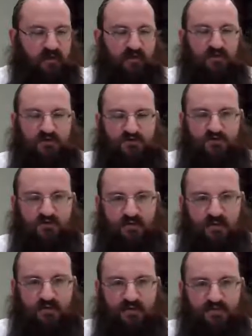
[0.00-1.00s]
but you
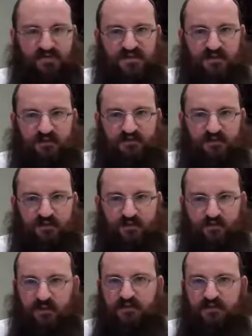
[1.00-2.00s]
really perceive the
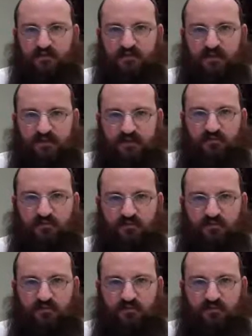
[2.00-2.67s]
greatness of Hashem,